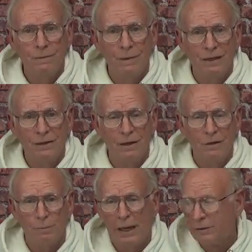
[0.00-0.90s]
That's a
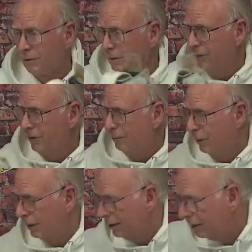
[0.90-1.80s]
dispenser that you can
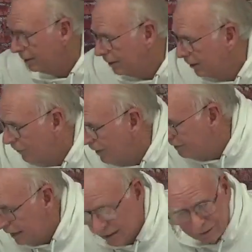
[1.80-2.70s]
put
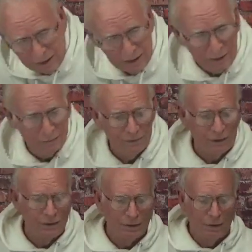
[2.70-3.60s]
refills in it.
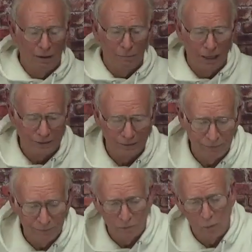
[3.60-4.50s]
It makes it
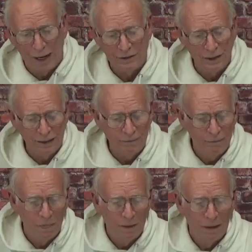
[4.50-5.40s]
quite cheap.
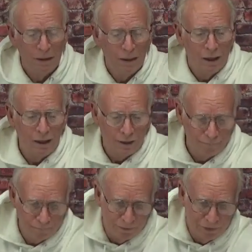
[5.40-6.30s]

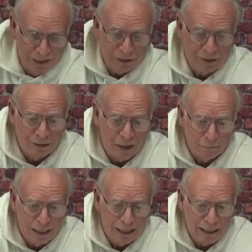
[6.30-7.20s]
This is our
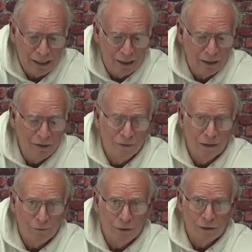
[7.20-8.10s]
main glue
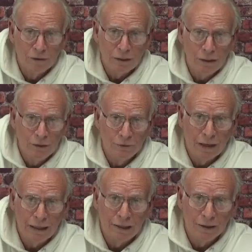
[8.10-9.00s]
that we're going to use
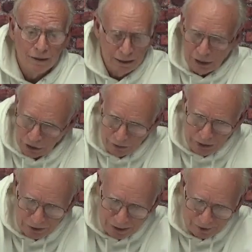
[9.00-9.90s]
right here. You can
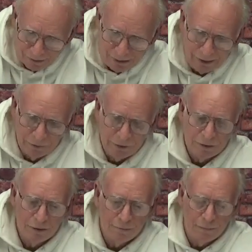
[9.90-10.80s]
use other glues,
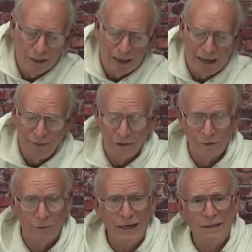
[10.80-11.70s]
but there's
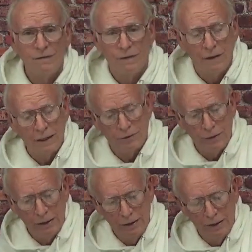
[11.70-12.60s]
a reason for this
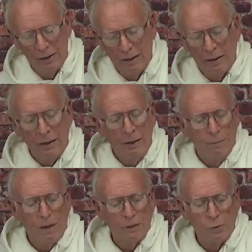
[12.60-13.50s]
one,
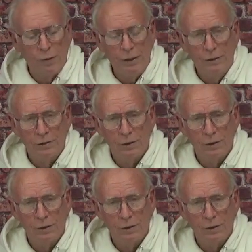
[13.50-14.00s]
because when you